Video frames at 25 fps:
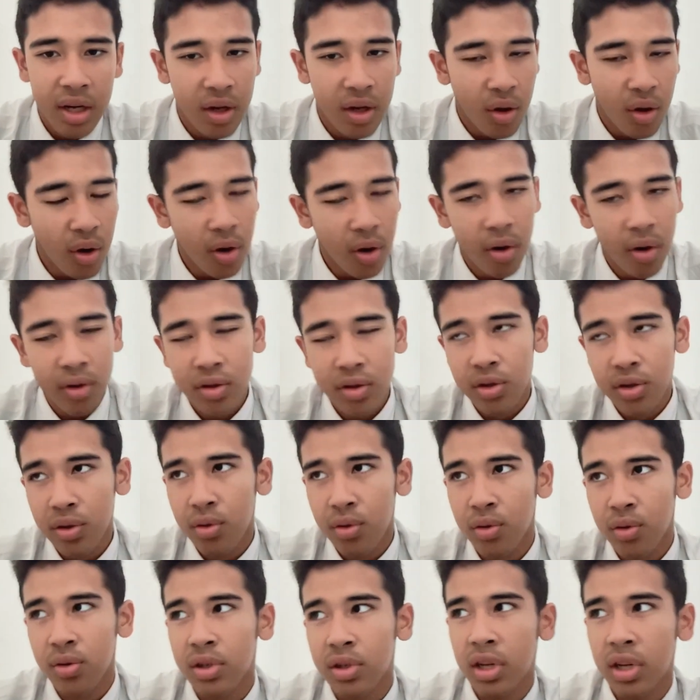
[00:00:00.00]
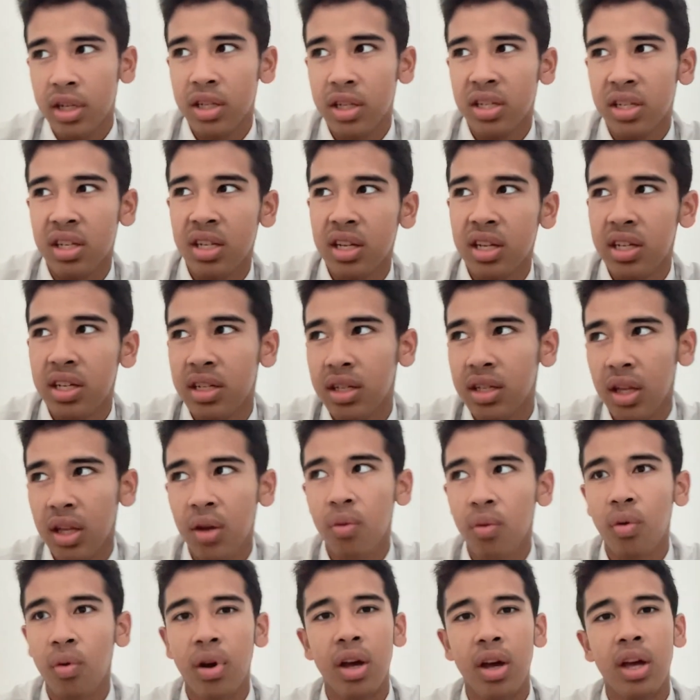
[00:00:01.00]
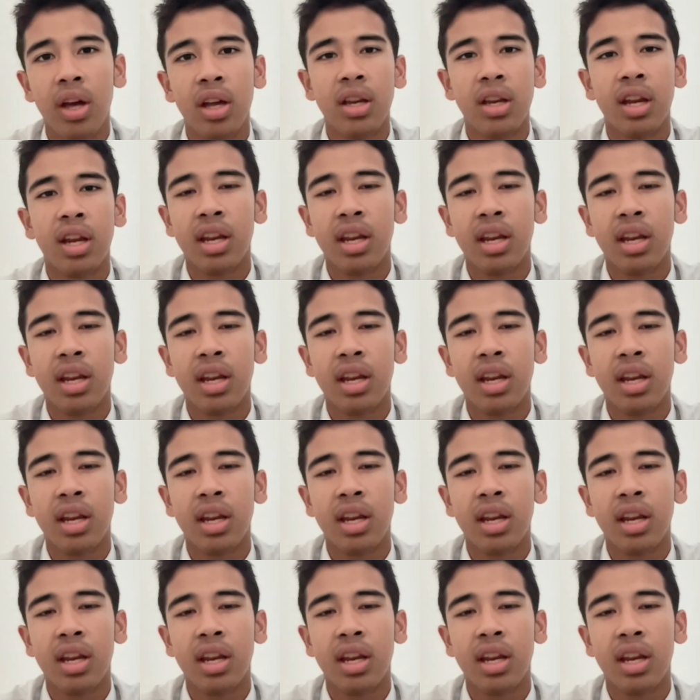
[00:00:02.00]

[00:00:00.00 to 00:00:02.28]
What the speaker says: go to just stay away.